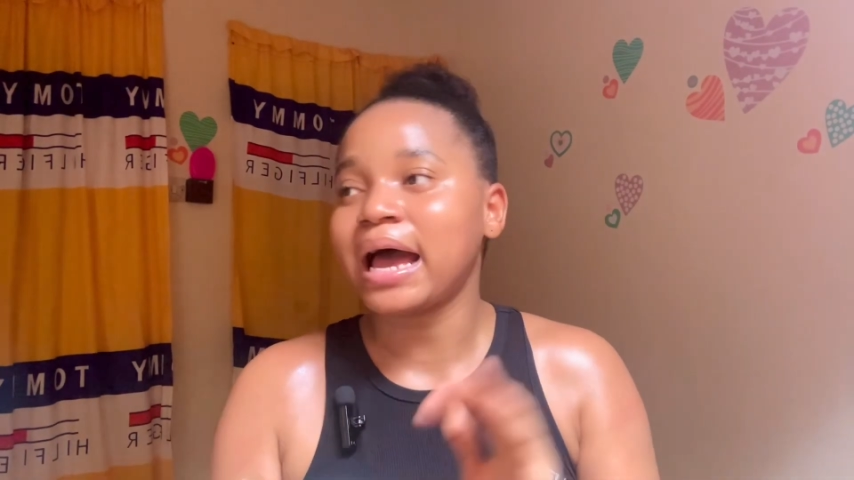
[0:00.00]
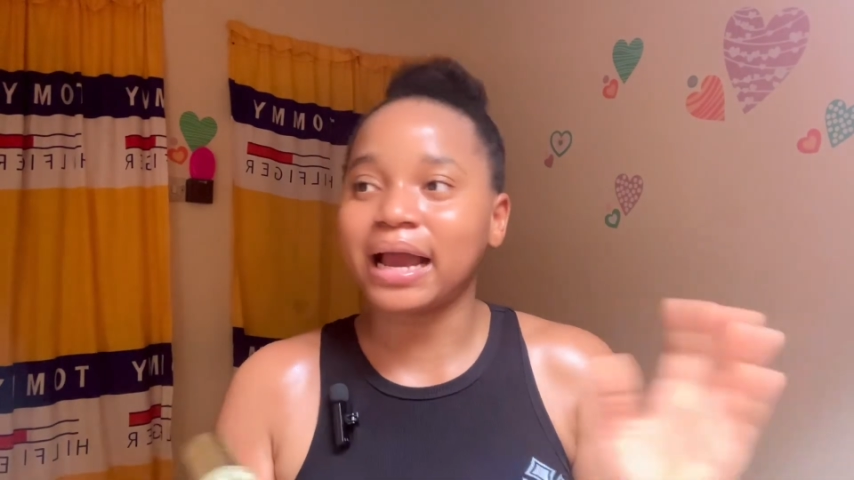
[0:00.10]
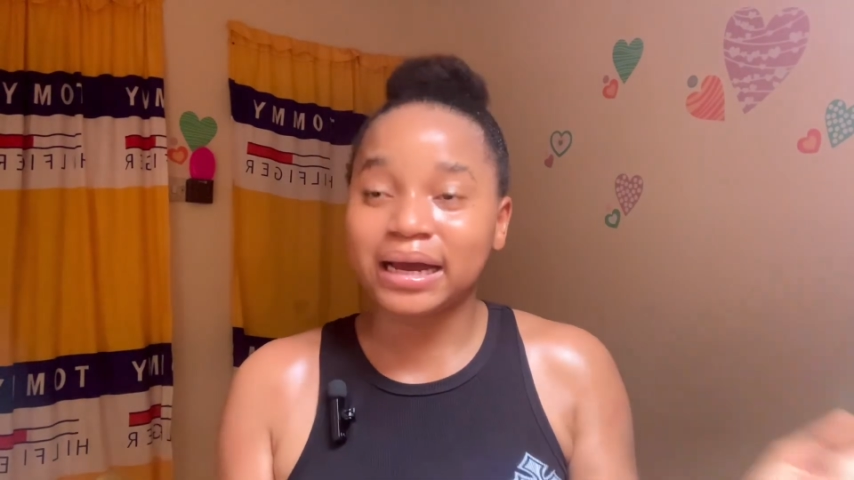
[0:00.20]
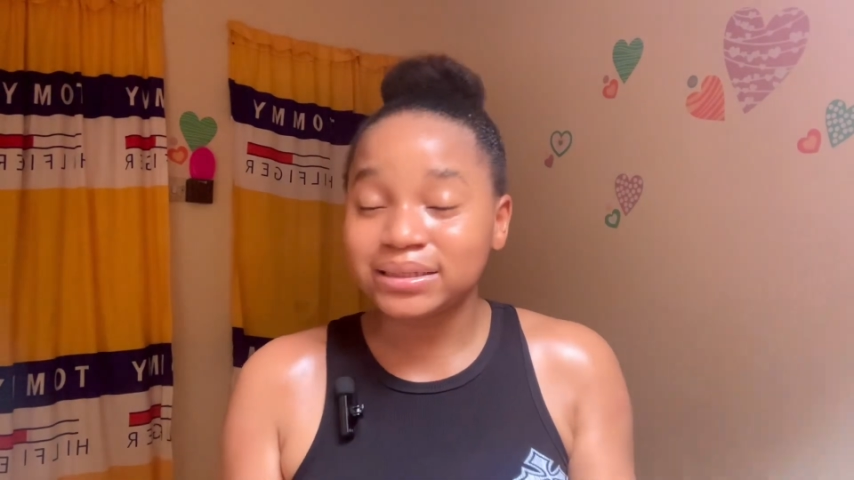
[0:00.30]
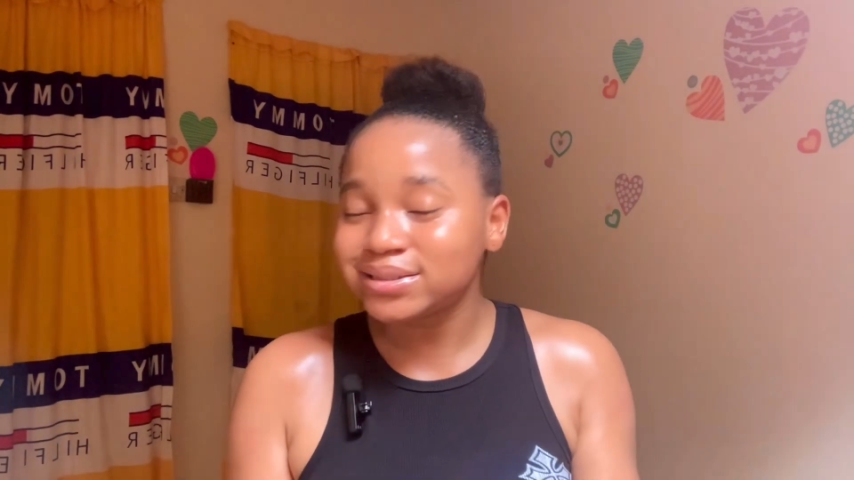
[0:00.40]

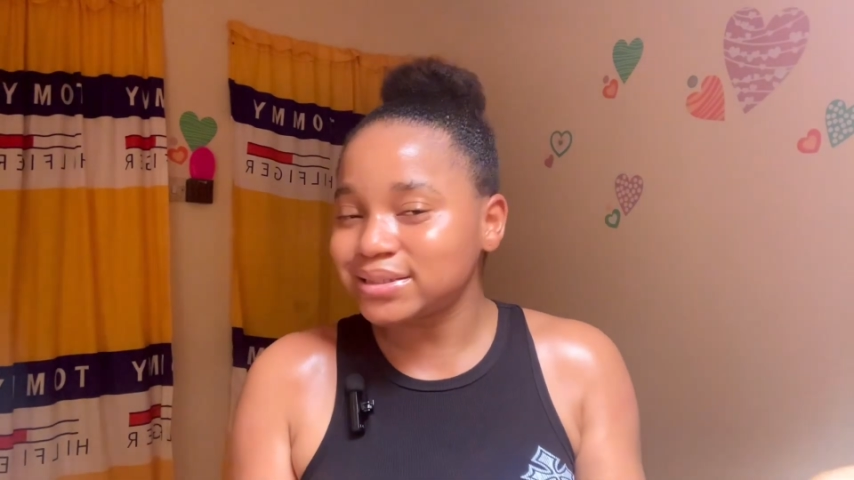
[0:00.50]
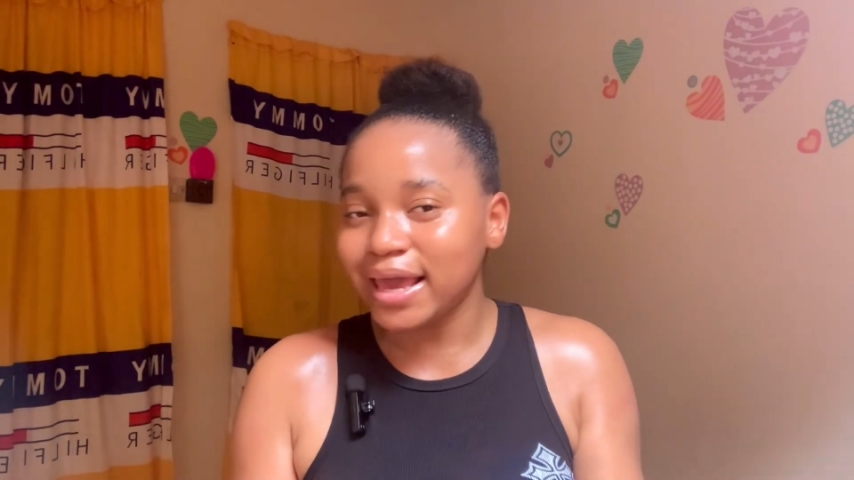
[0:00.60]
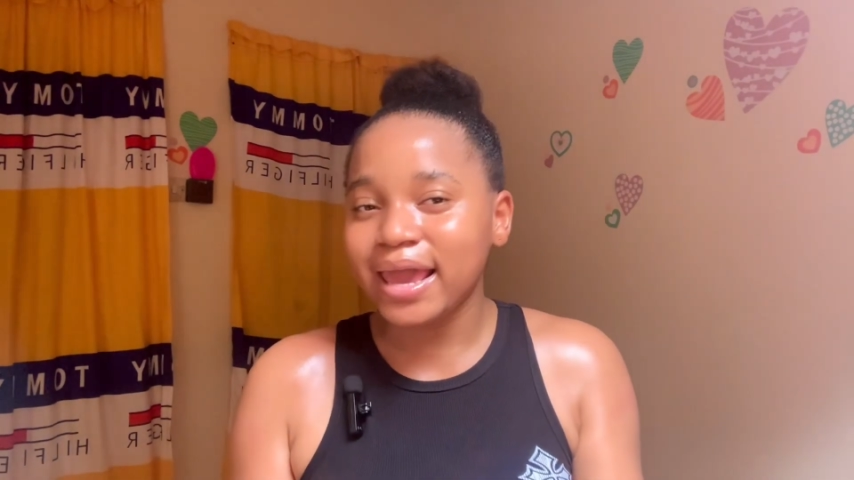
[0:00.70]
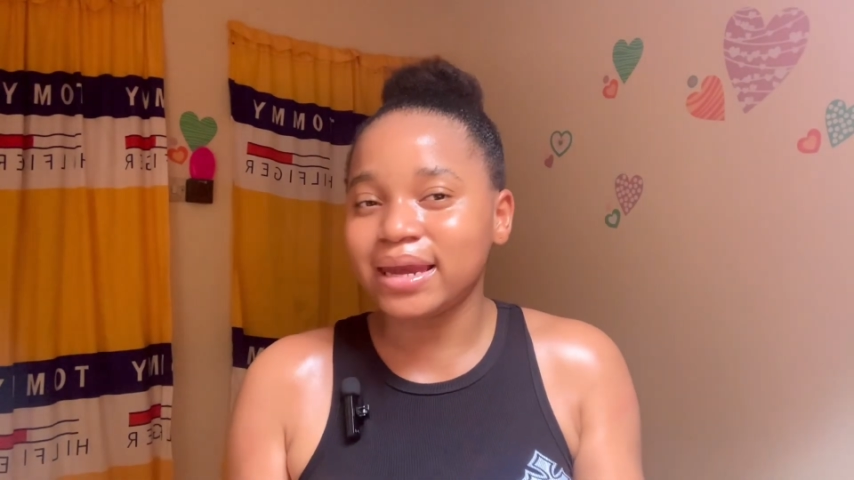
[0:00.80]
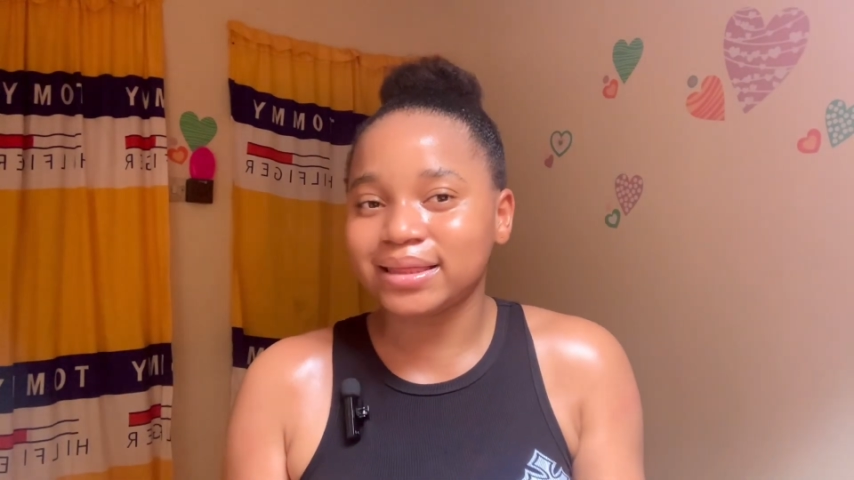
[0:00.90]
I can't
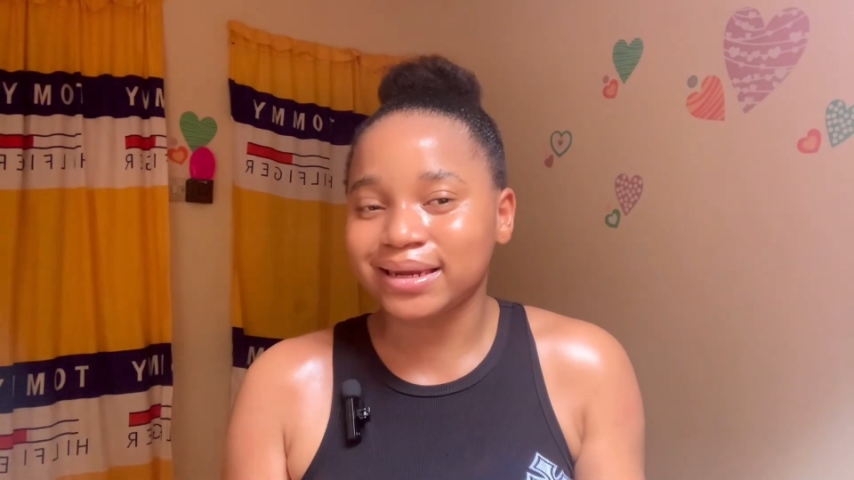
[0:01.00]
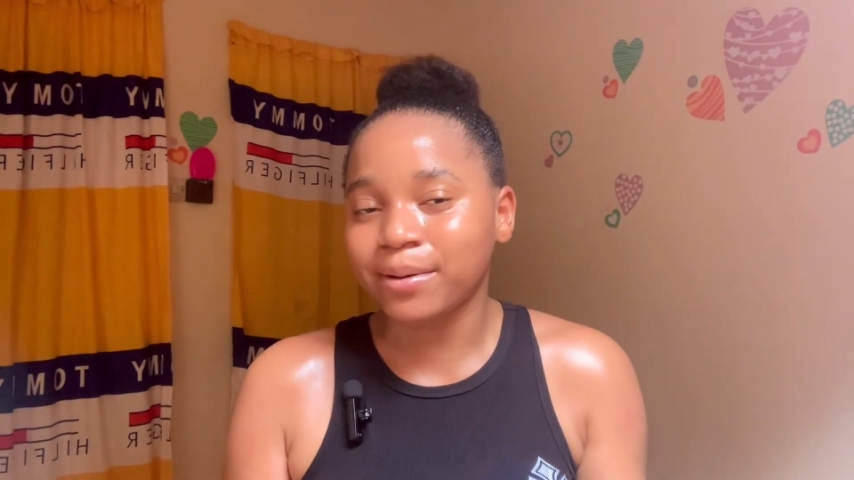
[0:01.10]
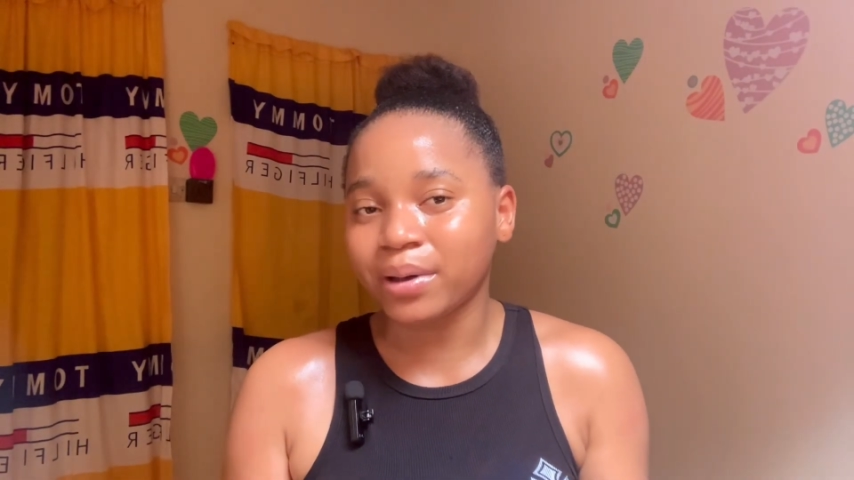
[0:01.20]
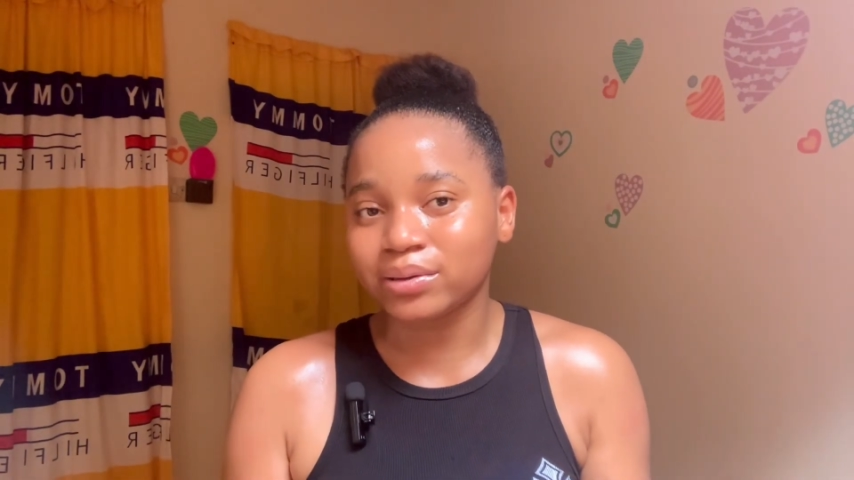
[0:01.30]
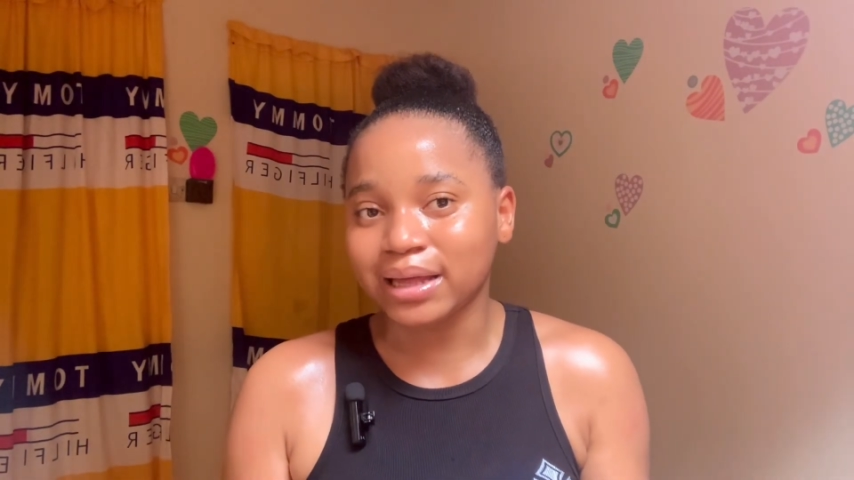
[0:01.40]
say
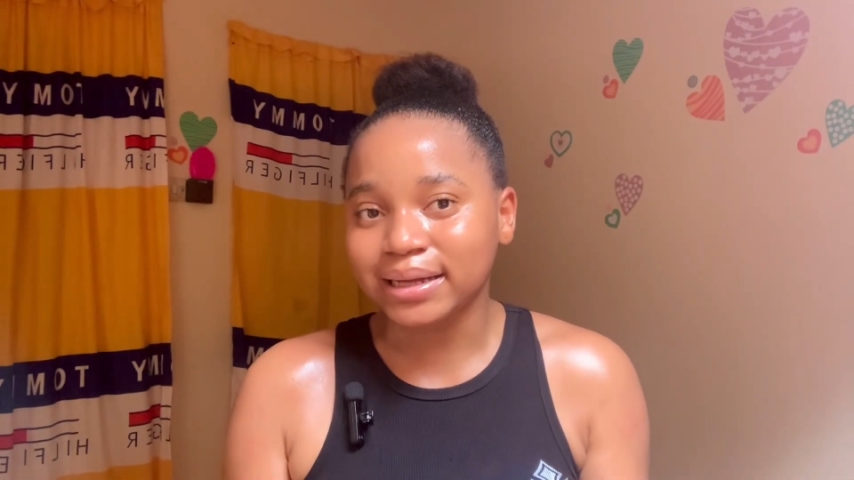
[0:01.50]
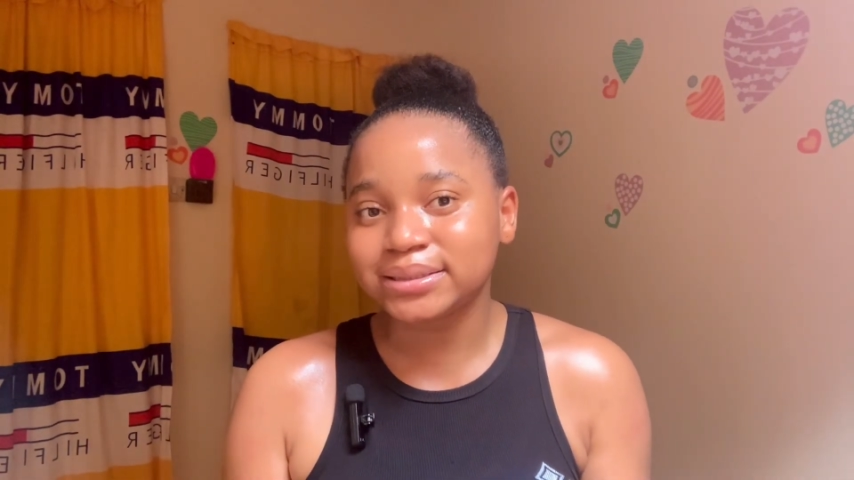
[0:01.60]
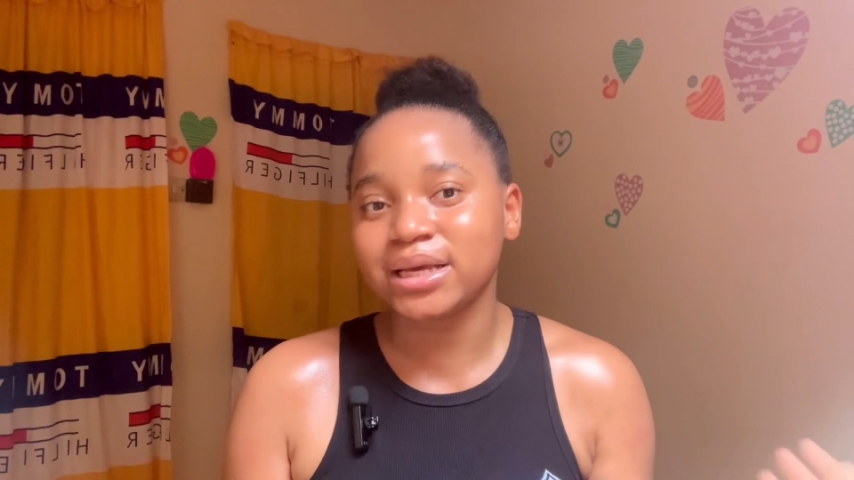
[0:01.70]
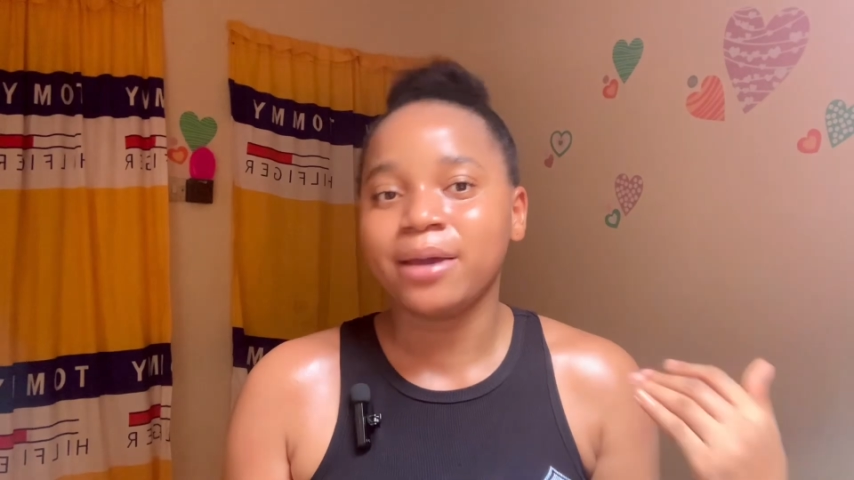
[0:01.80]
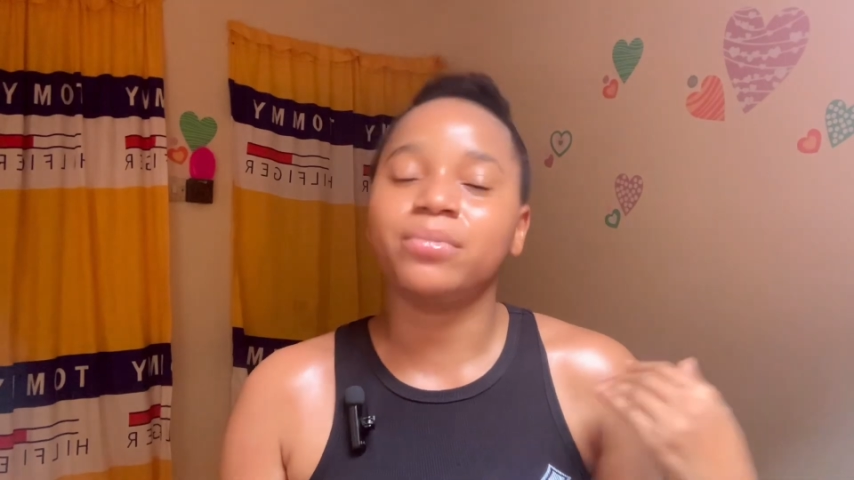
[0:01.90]
anything about
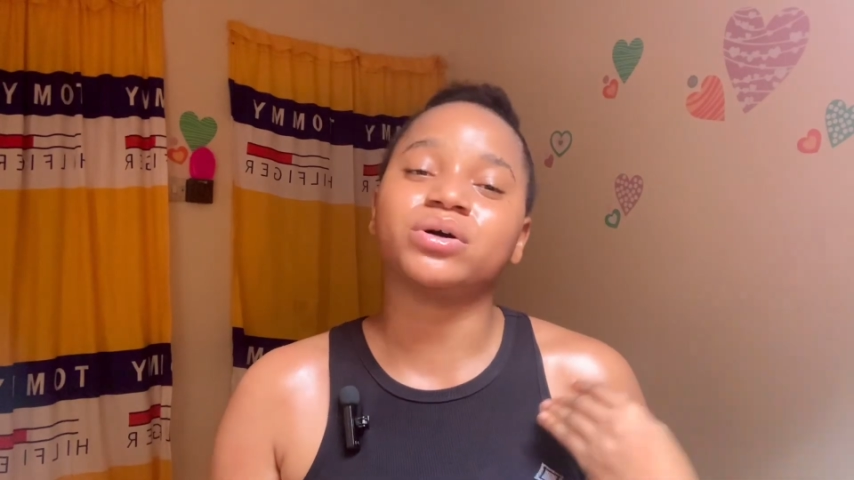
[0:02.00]
that